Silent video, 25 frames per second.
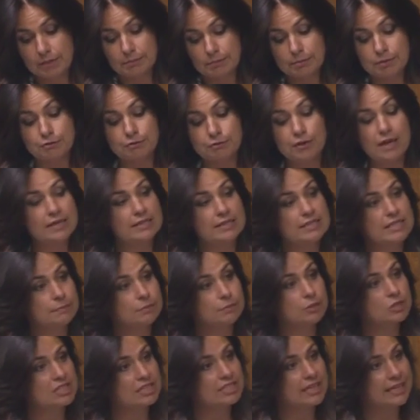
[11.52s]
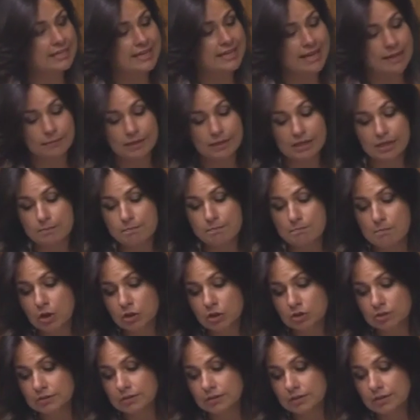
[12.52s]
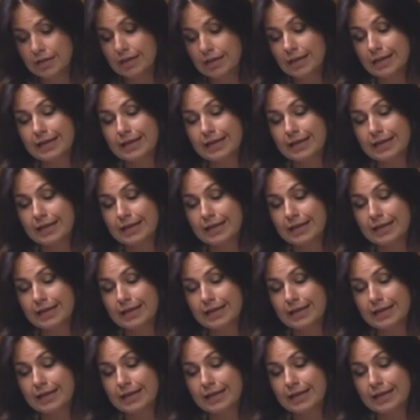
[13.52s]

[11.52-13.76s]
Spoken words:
Be flexible, dynamic, modern,